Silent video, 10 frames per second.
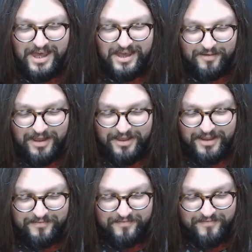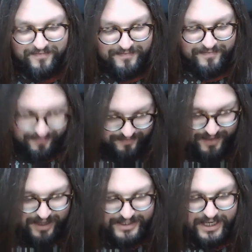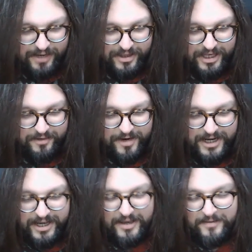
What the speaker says: Well then, I'll see you in the arena.